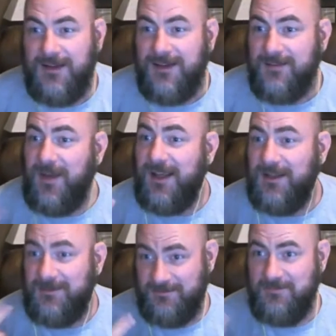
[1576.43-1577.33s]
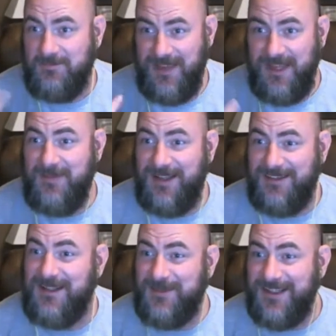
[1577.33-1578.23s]
my thing
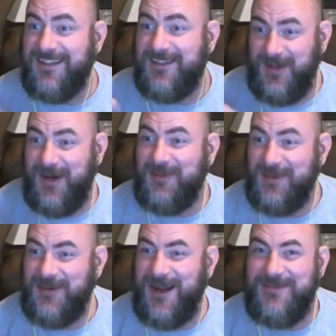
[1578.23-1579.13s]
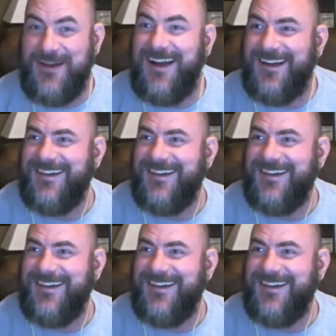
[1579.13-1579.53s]
messed up again, so I'll be right back.